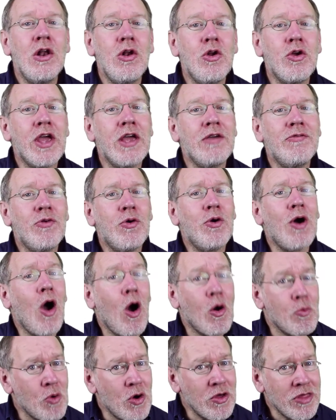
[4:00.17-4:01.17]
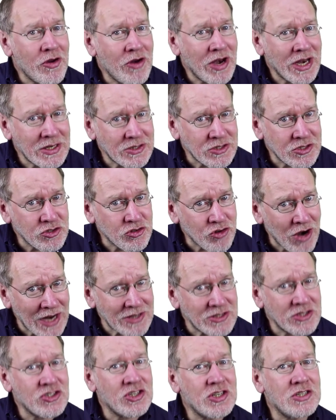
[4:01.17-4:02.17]
looking for, were there any
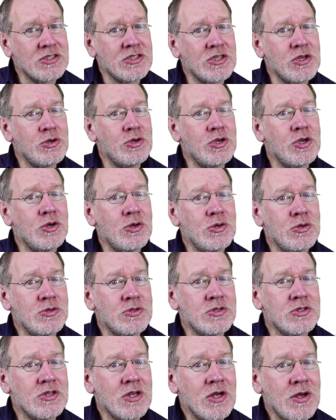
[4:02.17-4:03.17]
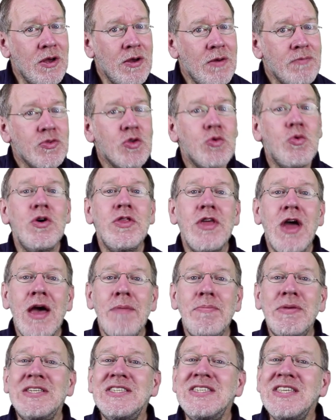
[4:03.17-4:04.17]
strategies you used? Were
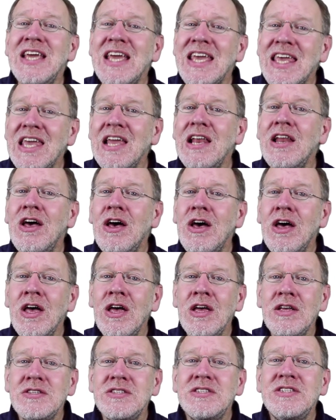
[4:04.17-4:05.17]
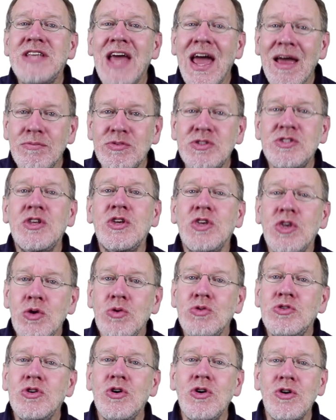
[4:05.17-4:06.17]
there particular steps that
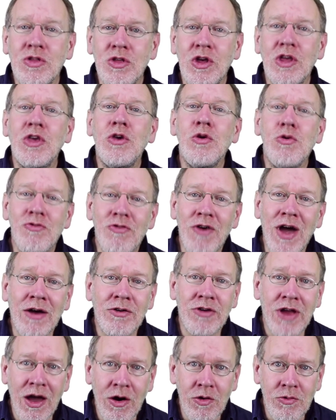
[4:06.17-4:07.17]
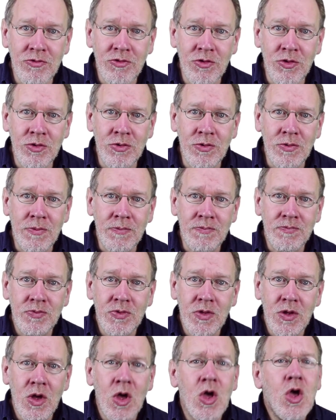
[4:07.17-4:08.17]
you took that you found helpful?
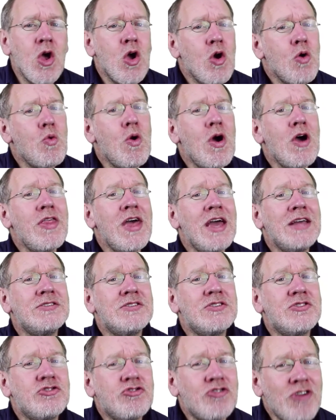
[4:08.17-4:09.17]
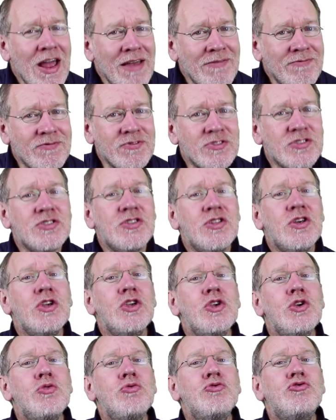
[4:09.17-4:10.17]
Were there strengths that
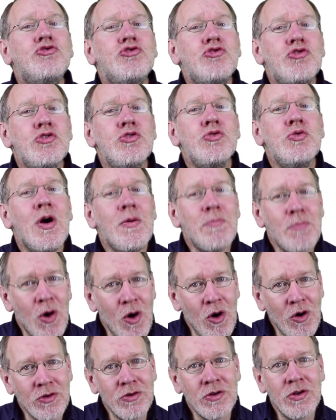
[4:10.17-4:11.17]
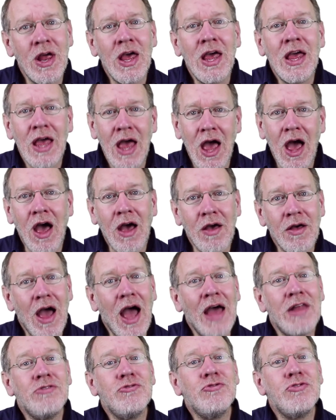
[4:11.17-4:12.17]
you drew upon
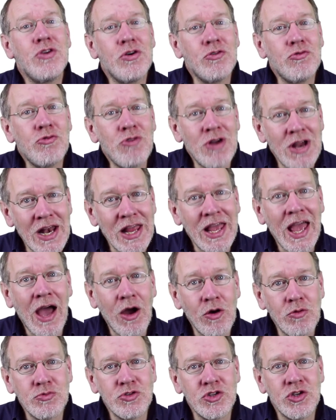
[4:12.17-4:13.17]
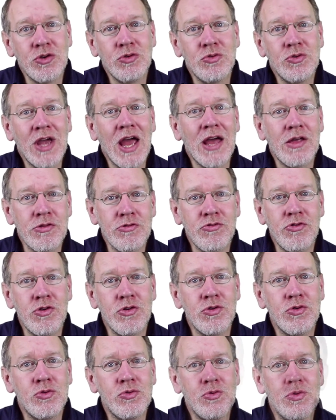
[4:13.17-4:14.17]
and that really helped you get
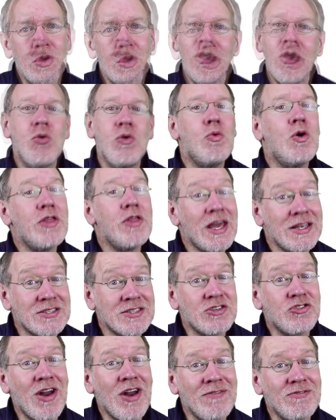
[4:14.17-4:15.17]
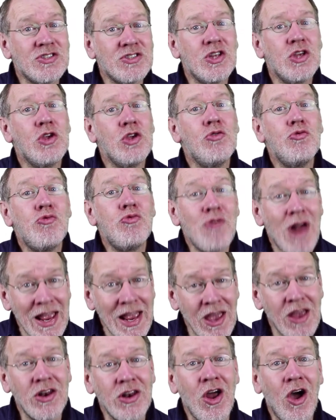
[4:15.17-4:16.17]
through? Were there strengths that you
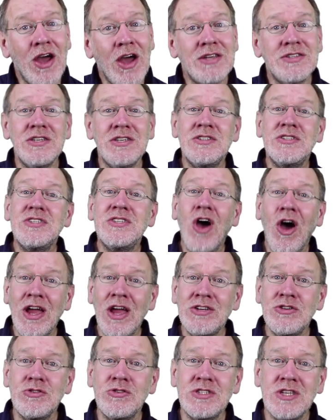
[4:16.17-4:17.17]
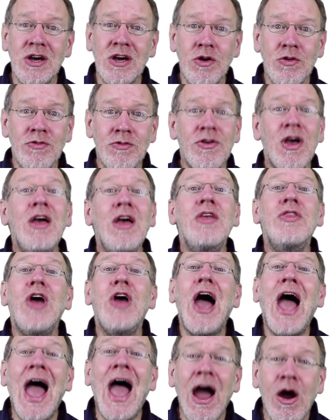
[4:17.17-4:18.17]
recognize inside yourself
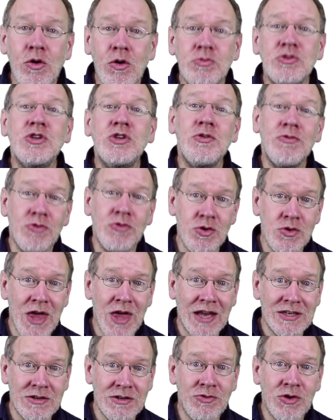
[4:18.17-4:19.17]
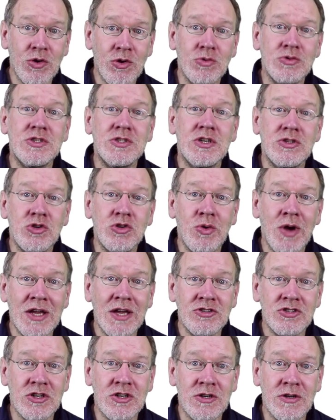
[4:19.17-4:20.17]
that helped you through that difficult
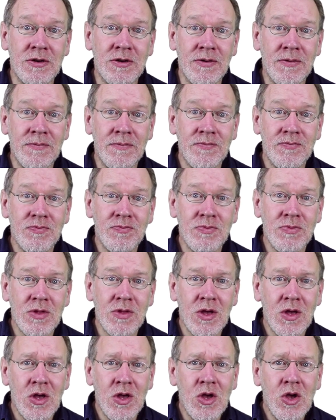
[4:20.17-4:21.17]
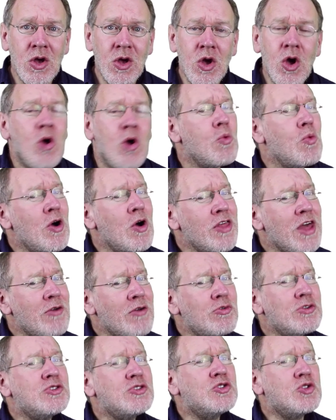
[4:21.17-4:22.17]
situation? Were there
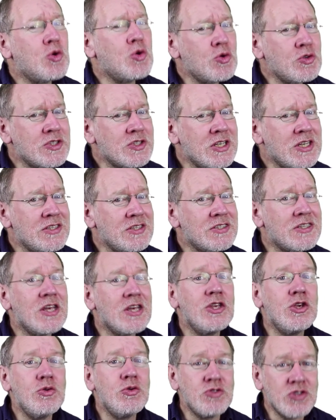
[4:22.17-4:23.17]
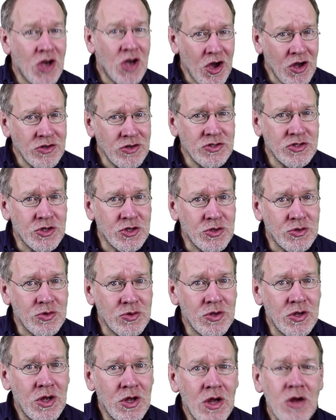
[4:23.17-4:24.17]
resources that you turned to?
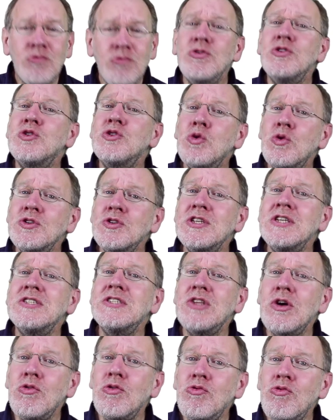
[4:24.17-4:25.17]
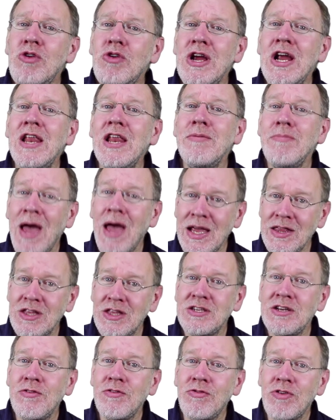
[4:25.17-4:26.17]
Resources that really made
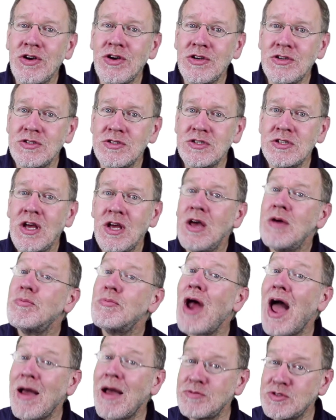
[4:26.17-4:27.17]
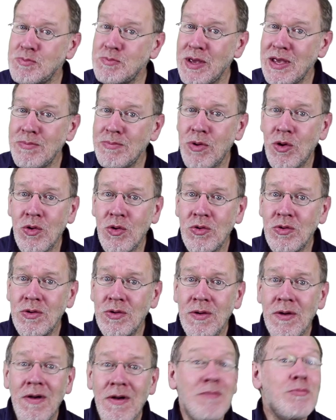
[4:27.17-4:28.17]
the difference? Perhaps people,
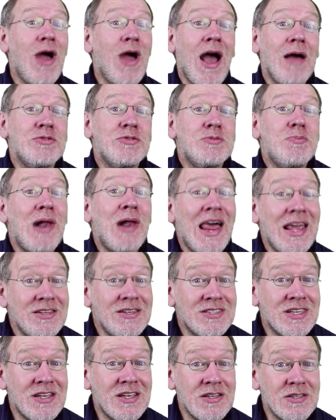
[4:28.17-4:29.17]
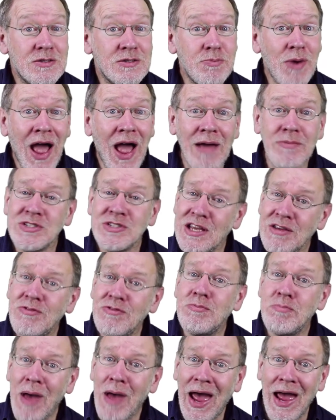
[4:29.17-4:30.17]
perhaps places, perhaps
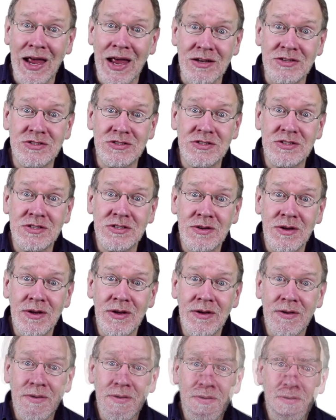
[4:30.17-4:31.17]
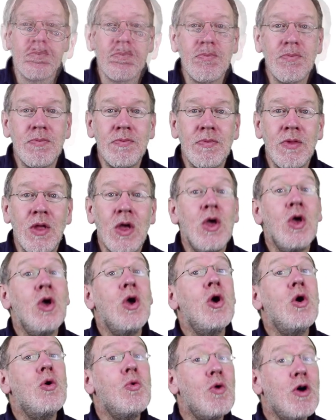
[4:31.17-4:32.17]
even pets.
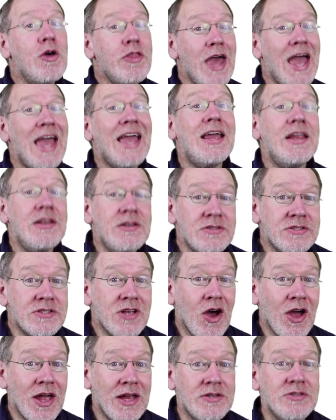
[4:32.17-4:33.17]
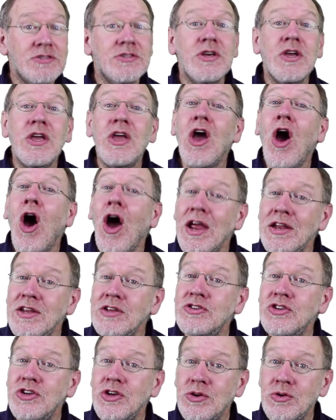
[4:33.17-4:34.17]
Were there insights that
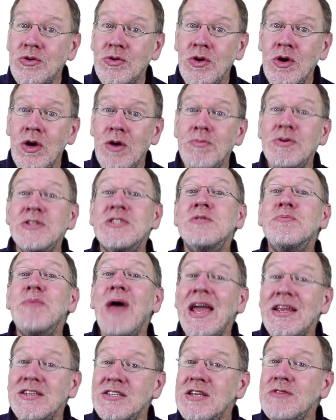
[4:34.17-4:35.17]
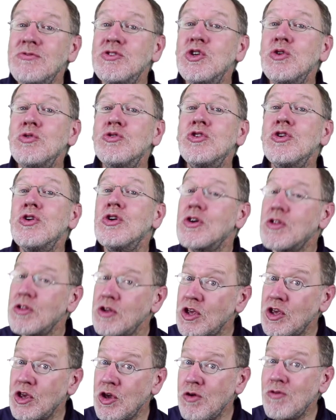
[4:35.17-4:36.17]
guided you? Perspectives you took
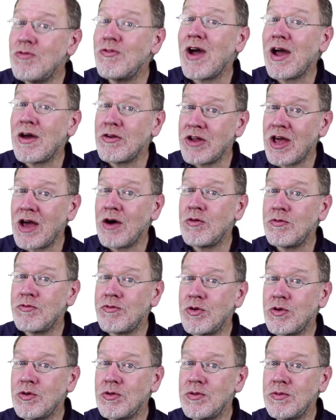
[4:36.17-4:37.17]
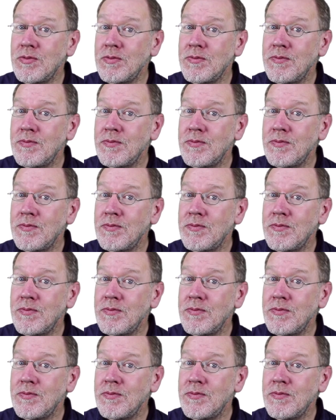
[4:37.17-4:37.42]
that you found helpful?